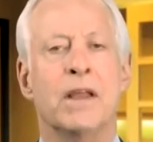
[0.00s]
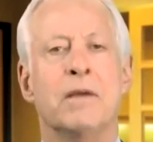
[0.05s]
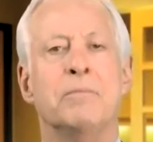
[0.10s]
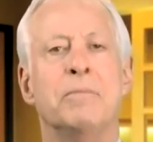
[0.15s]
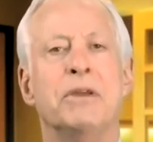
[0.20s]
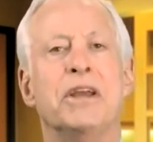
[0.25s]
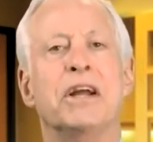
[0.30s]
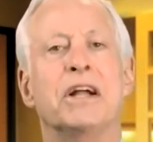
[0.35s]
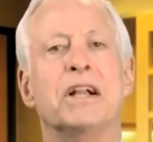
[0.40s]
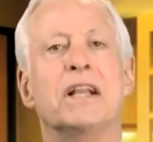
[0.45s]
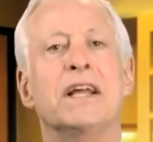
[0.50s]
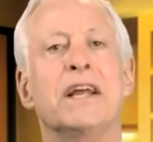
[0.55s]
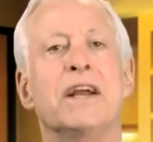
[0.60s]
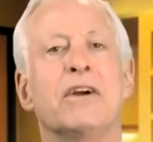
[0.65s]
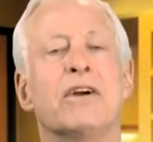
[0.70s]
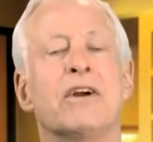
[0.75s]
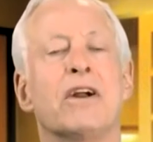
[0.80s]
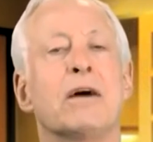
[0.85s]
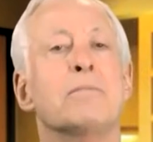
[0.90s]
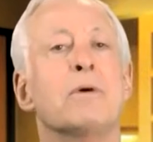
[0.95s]
Be
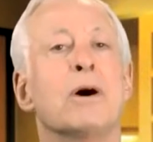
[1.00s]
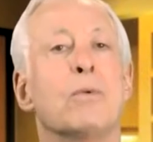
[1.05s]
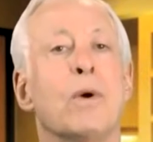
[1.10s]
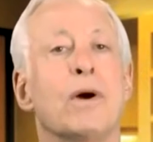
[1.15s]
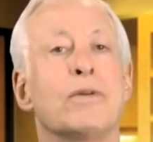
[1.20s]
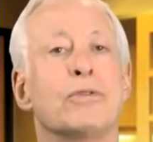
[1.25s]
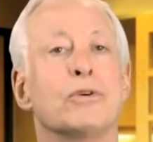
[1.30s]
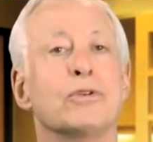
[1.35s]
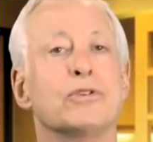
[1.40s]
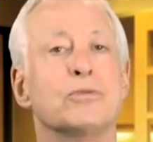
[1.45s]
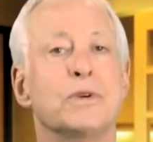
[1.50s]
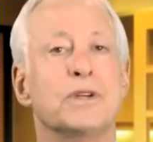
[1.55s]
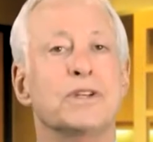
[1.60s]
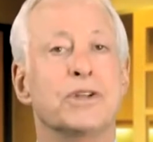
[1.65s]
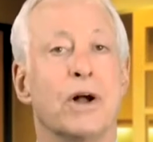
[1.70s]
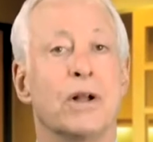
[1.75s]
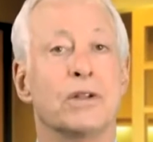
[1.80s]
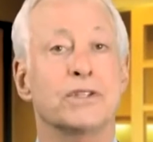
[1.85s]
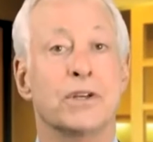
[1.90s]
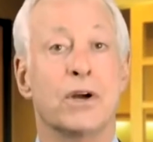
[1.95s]
clear about what those
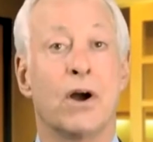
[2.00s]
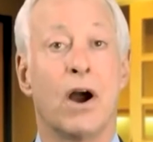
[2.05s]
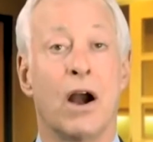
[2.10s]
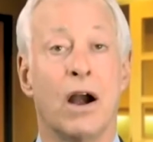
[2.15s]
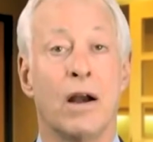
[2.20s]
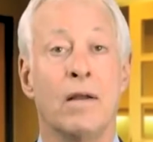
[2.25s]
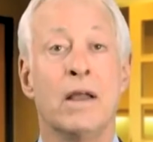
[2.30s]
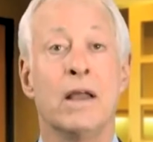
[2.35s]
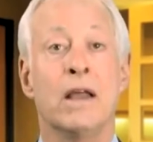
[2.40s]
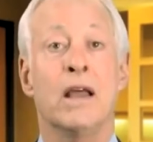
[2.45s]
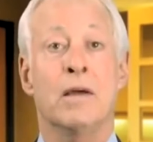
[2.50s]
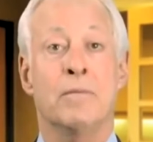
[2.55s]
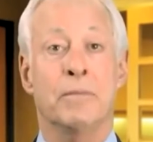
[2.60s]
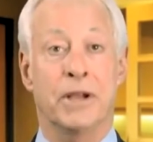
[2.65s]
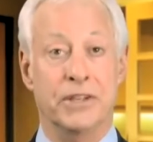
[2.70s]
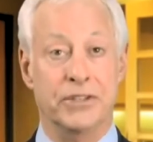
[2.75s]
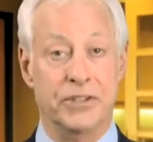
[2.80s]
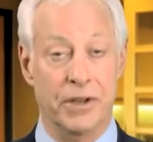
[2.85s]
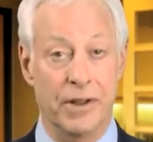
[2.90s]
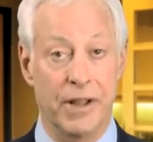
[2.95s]
results are,
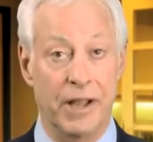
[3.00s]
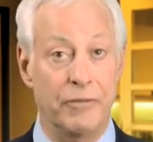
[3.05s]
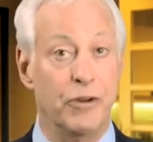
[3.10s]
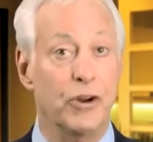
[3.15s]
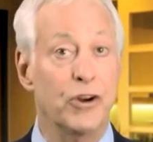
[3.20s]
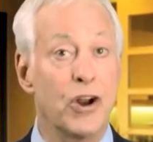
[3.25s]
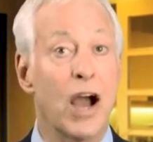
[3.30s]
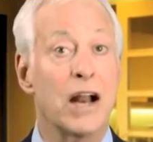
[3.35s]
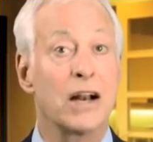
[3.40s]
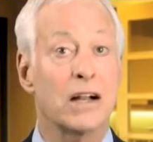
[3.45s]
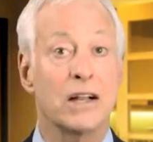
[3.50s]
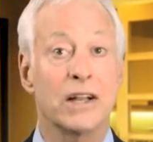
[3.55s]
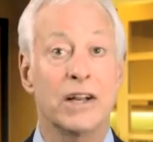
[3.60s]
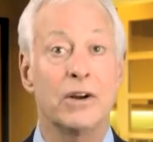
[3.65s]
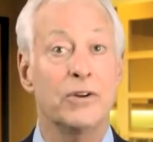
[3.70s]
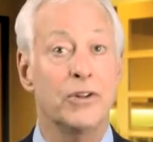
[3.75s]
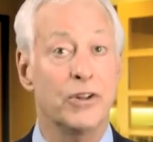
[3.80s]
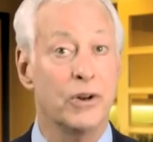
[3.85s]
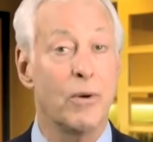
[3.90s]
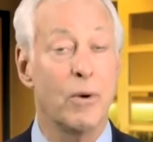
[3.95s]
because if you're not
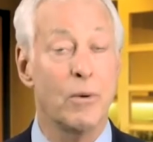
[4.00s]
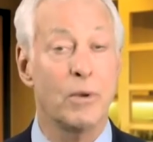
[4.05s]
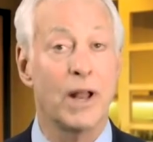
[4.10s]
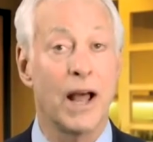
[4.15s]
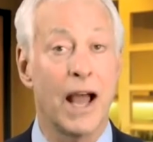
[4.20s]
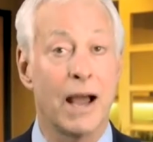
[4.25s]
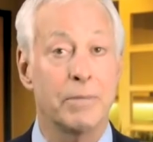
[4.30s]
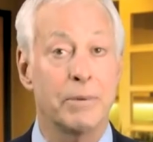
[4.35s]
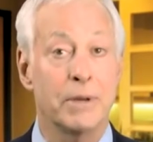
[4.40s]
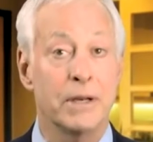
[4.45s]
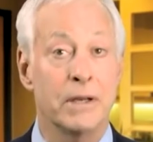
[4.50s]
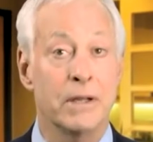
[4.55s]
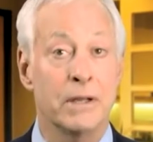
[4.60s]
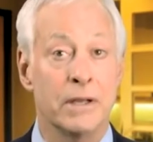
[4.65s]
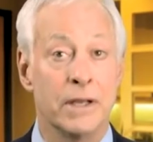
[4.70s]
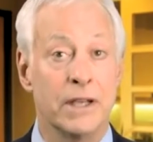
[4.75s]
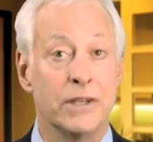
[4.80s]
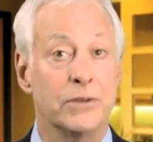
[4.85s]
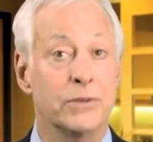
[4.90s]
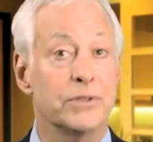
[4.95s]
clear, you know what will happen?
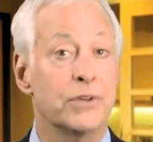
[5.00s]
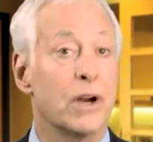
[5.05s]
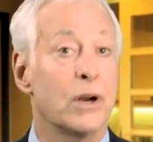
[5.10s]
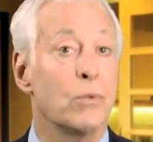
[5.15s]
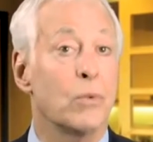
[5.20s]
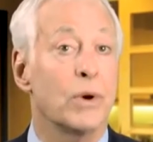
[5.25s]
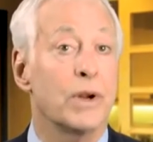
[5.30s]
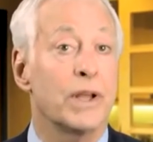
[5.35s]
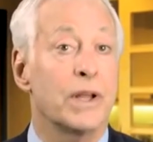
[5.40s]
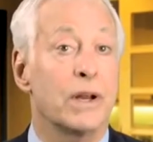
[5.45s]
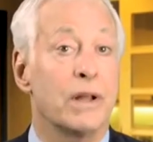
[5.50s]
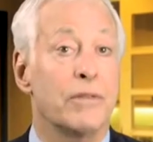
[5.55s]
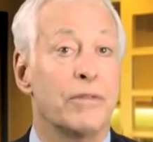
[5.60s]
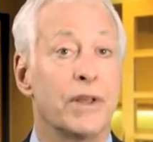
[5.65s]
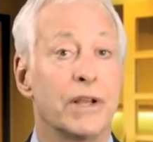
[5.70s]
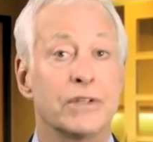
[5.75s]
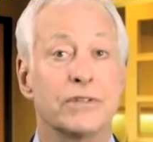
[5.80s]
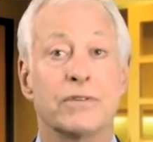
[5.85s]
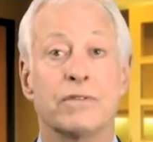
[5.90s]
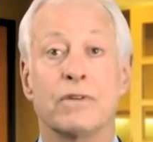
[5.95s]
Is you'll start working on
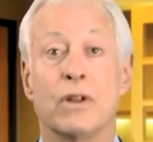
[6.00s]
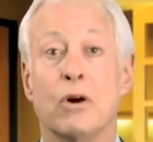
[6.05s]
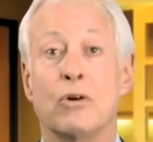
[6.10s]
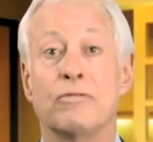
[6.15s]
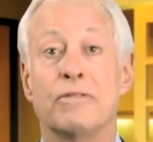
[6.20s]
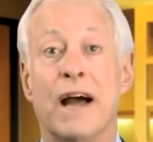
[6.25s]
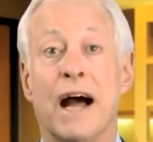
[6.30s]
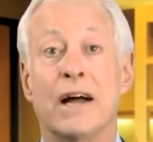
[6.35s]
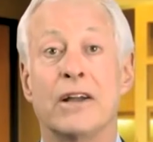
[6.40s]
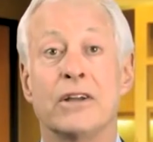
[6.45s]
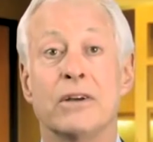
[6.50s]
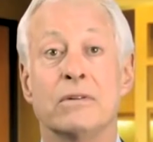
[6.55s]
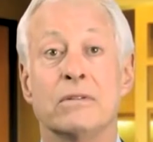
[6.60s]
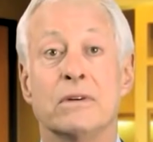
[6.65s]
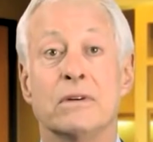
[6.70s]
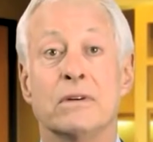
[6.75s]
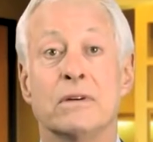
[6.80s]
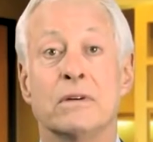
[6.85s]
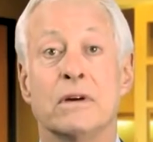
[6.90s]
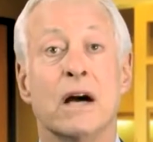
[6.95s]
things of low value,
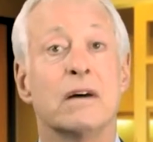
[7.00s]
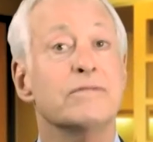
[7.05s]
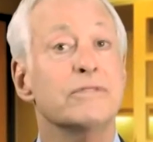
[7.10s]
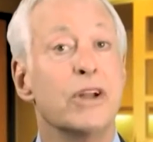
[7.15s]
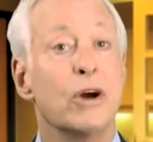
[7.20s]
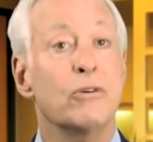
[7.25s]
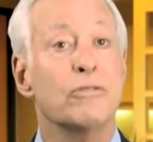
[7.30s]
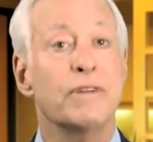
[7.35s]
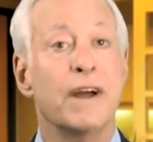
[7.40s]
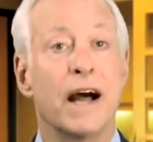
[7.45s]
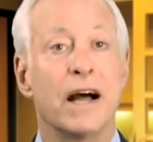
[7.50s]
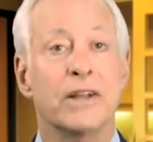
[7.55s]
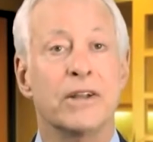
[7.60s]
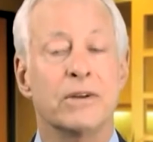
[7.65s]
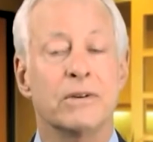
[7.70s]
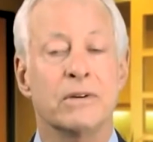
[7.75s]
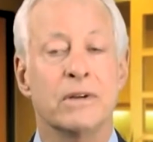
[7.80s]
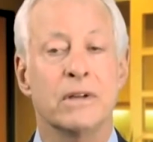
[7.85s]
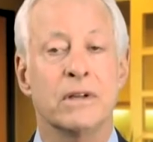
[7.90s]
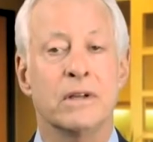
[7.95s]
of no
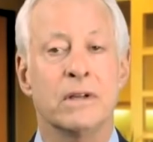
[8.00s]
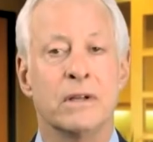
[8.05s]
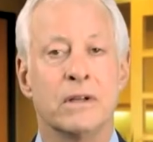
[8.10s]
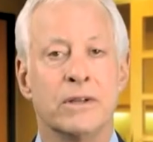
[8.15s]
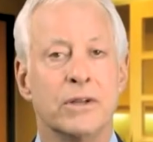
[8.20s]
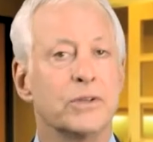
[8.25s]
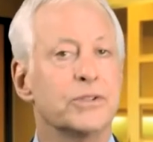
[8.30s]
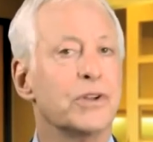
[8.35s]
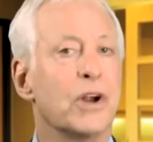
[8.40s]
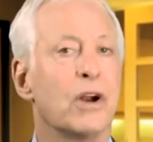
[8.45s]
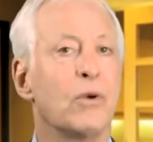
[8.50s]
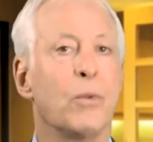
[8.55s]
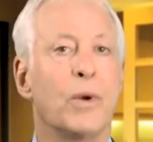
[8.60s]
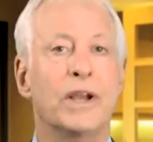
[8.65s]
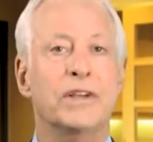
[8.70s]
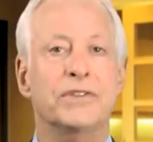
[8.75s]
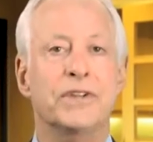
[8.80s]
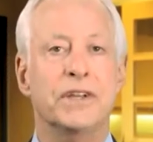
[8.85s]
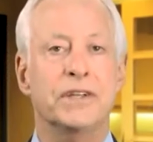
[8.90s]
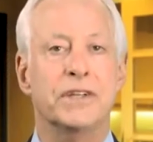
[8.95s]
value. You'll start
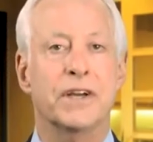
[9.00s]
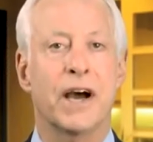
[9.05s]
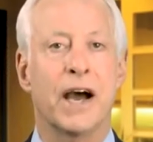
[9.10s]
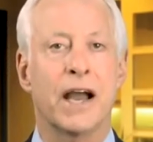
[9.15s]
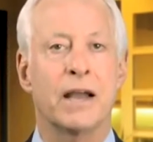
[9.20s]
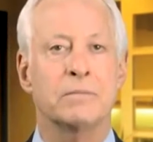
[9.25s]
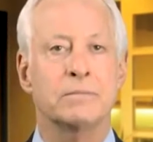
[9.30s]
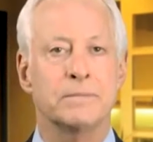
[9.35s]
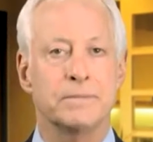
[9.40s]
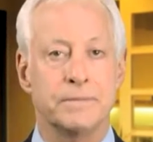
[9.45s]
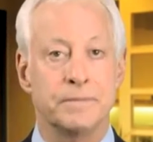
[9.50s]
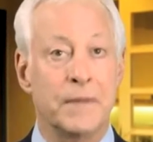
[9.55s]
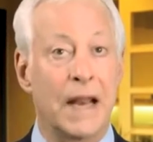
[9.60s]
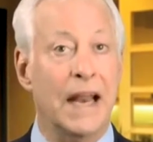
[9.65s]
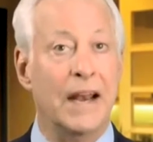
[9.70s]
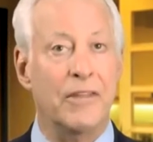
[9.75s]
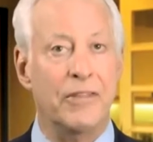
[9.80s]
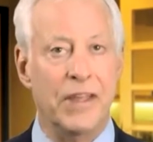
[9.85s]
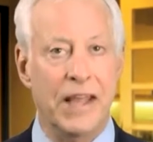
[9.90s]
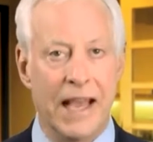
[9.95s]
wasting time,
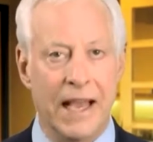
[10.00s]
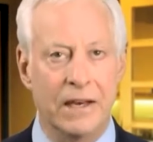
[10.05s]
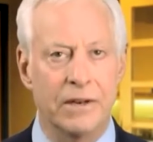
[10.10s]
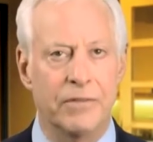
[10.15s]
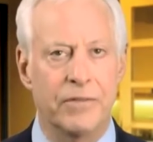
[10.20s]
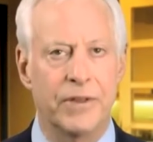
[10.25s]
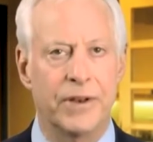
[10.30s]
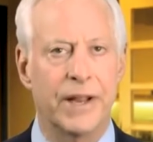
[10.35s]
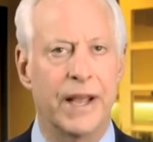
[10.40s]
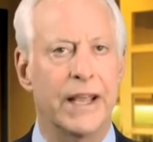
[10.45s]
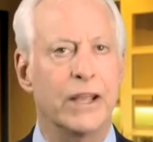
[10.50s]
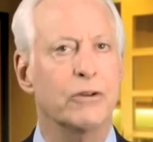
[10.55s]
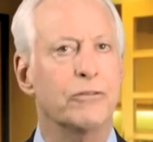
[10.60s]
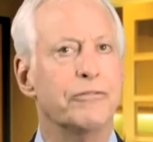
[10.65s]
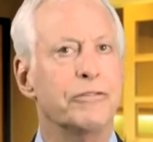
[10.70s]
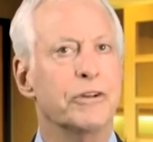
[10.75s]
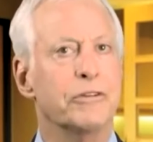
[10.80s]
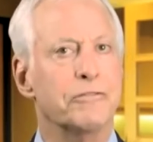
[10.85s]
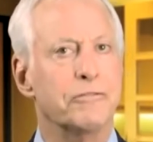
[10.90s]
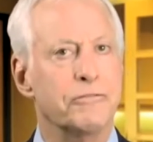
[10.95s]
and at the end of the day, you'll
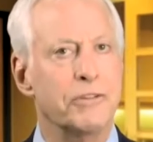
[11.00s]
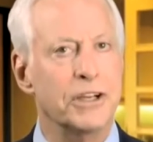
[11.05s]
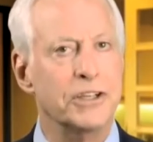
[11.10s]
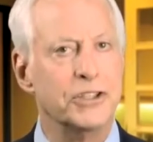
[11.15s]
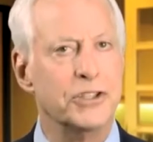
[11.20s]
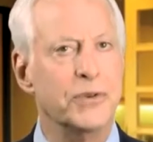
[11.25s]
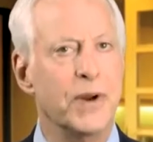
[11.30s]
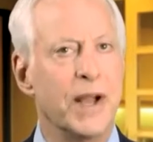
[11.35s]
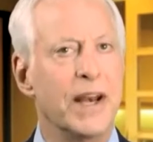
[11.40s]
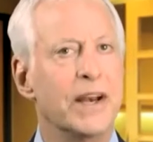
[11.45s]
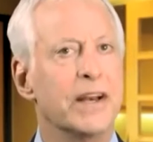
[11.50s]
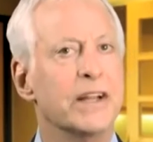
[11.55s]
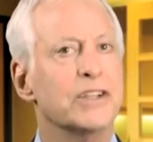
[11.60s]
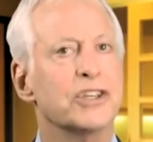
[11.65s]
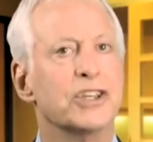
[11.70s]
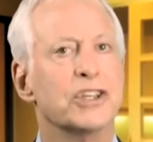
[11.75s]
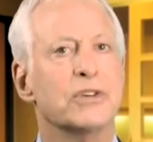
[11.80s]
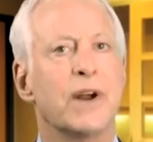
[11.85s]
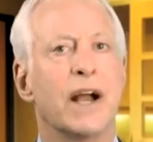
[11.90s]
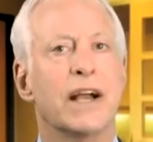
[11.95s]
feel frustrated and
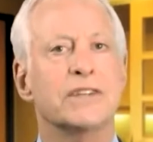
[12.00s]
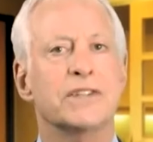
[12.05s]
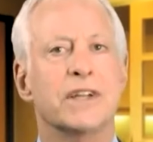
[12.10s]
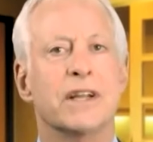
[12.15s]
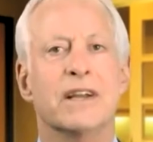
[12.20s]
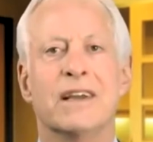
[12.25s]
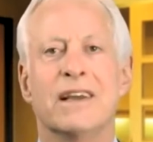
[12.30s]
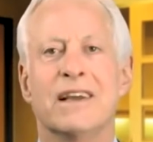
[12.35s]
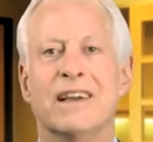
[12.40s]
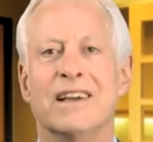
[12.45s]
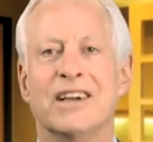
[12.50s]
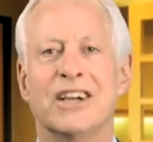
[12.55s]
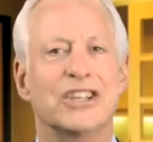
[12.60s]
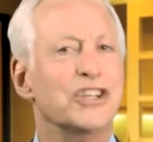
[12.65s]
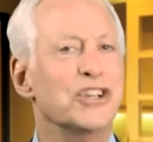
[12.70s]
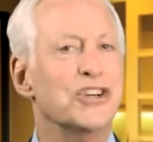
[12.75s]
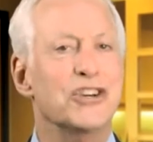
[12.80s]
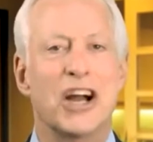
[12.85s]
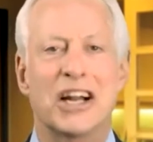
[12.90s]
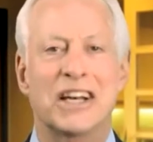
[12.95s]
stressed because
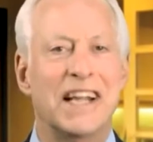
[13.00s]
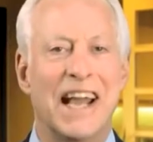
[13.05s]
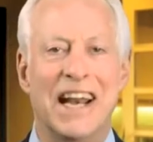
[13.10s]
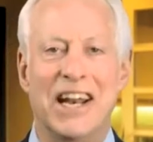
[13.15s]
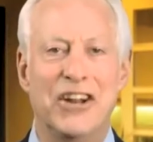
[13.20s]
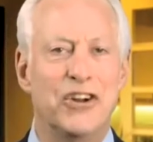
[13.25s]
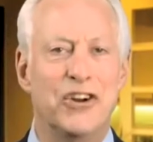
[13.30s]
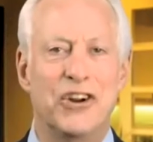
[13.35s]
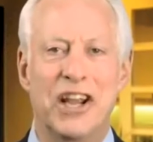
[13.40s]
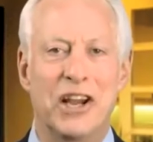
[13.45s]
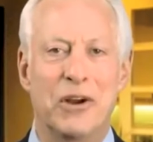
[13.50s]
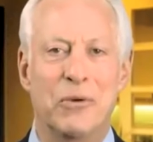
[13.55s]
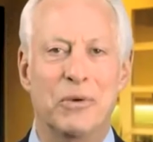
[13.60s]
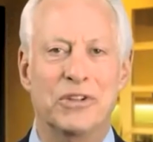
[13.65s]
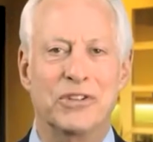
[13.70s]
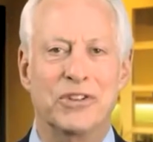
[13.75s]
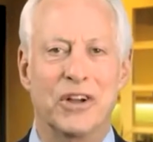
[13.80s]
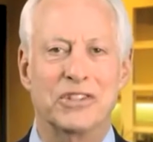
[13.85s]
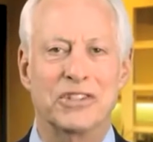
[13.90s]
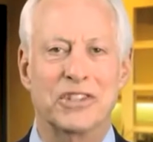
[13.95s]
you're not getting your key
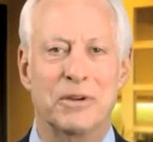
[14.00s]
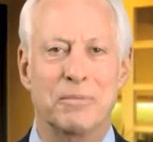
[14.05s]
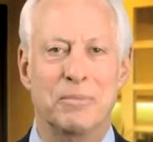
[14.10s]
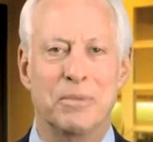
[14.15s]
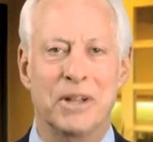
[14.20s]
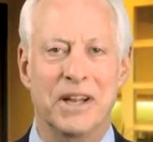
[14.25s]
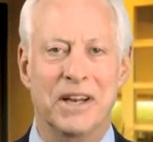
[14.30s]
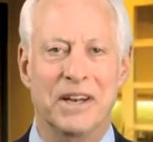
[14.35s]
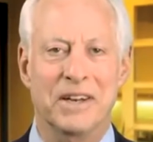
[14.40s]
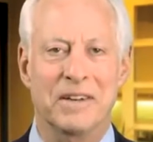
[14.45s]
results completed.